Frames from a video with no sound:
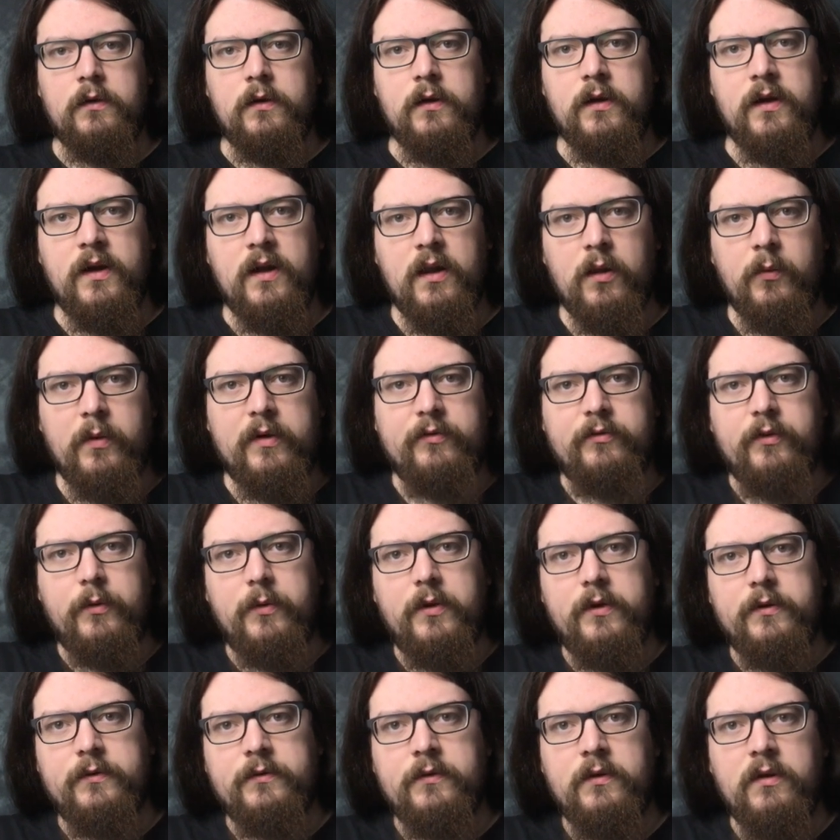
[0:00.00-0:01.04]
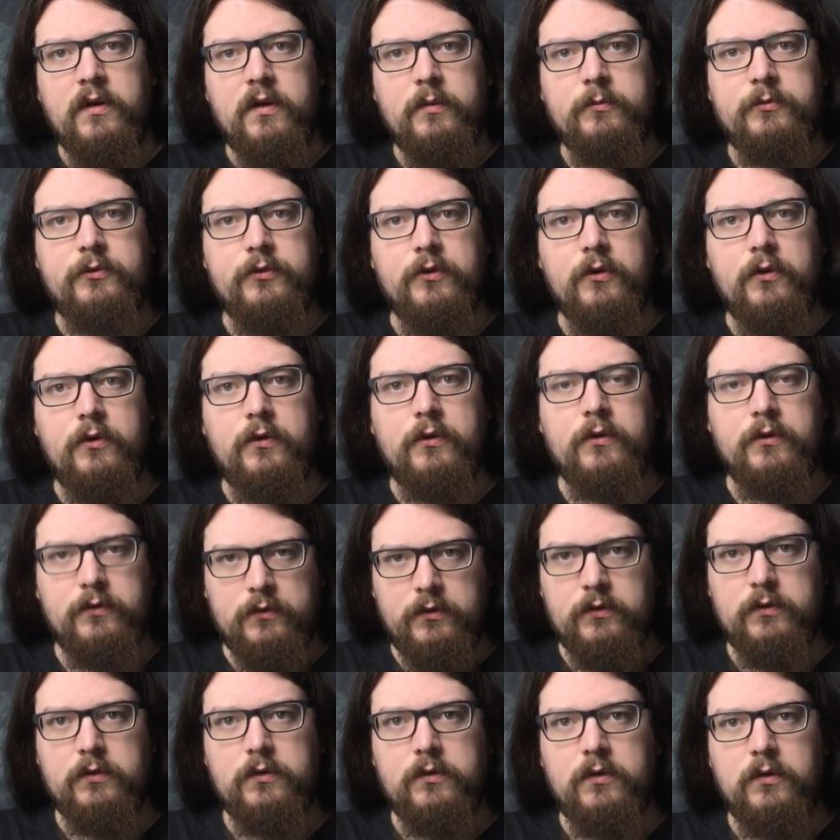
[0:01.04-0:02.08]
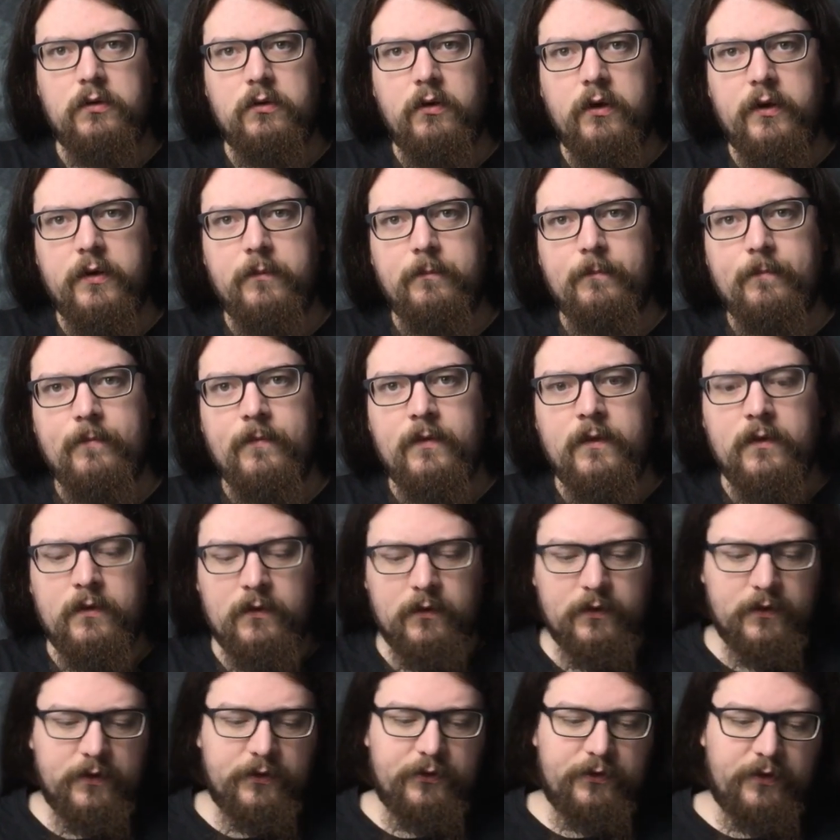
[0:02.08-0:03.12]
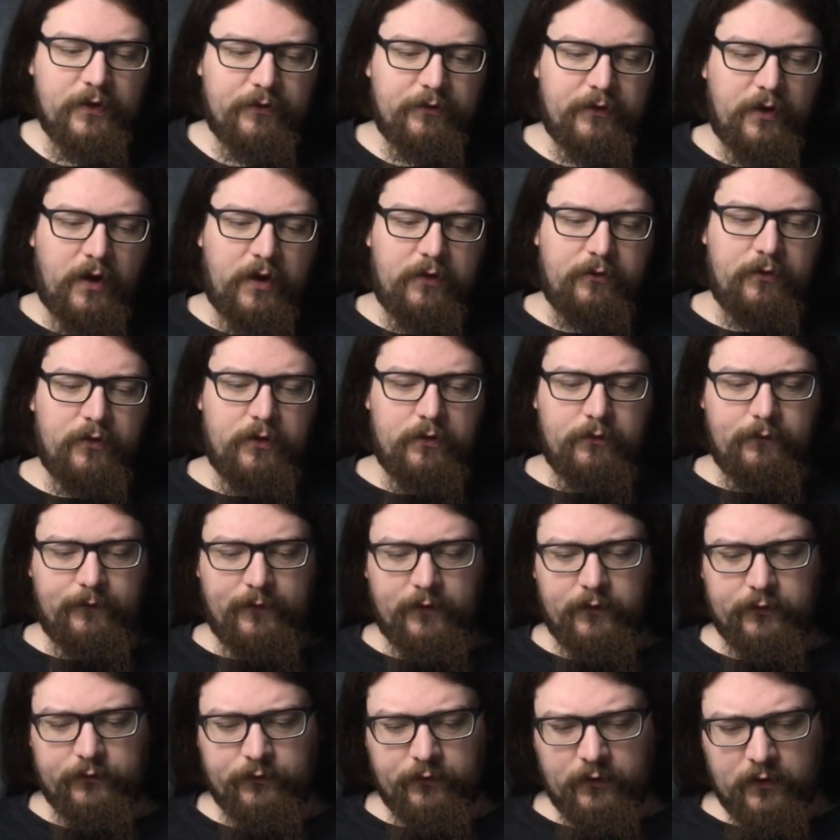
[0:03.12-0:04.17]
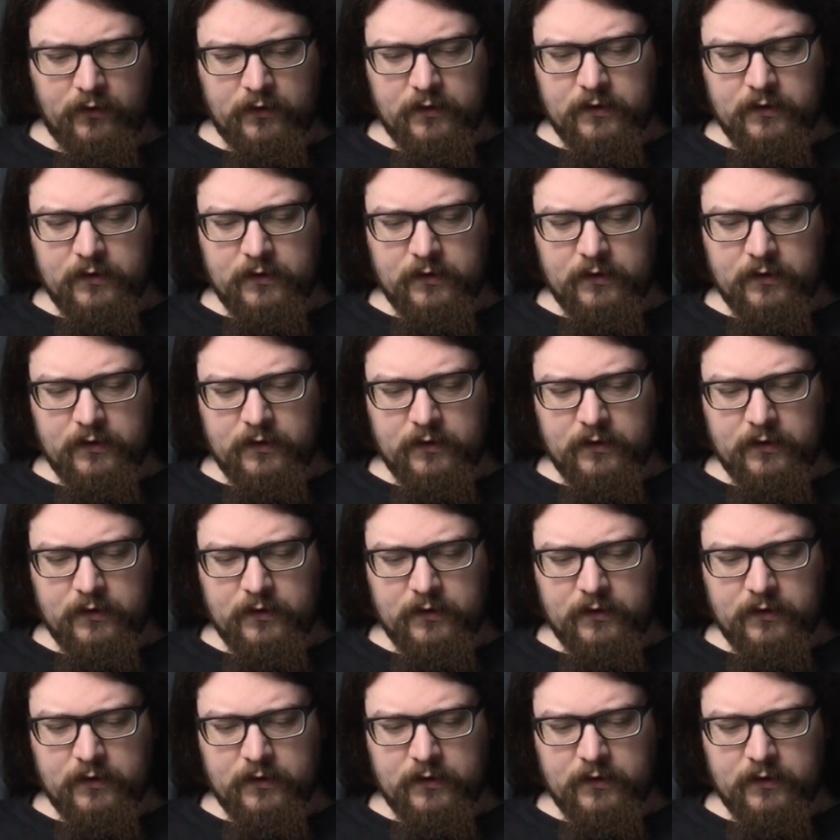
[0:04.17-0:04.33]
Hello everyone, I'm Sean, alright, and this is Everyday Food Reviews.